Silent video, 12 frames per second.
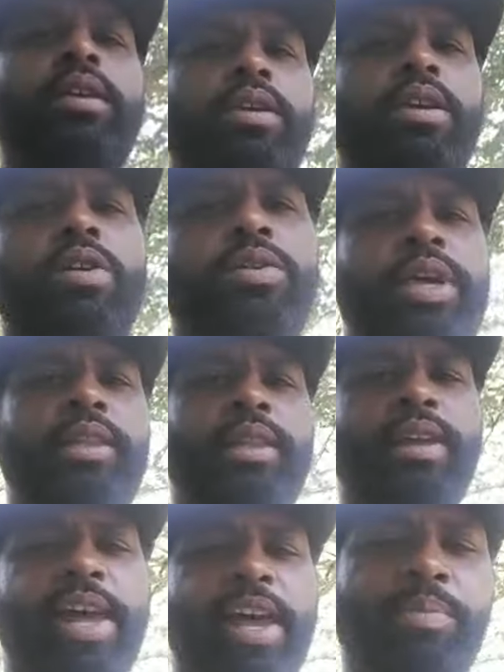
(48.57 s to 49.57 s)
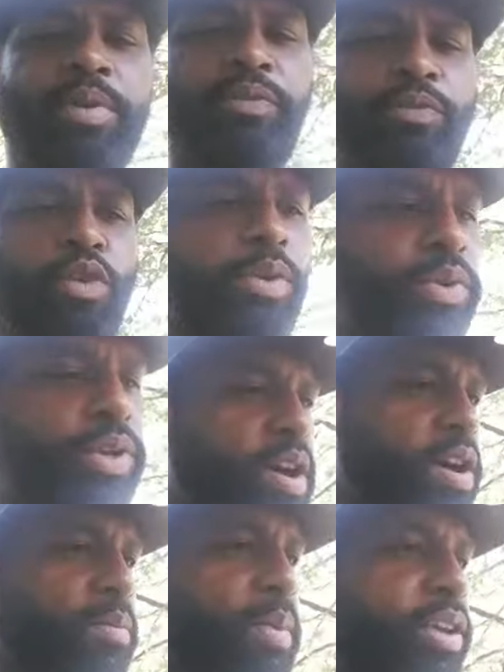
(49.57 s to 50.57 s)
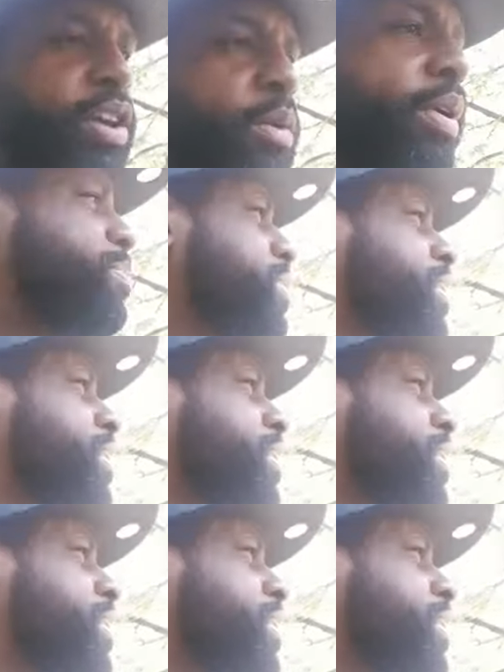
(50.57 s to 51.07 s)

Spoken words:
Y'all gonna hit that like button for me when y'all make your way up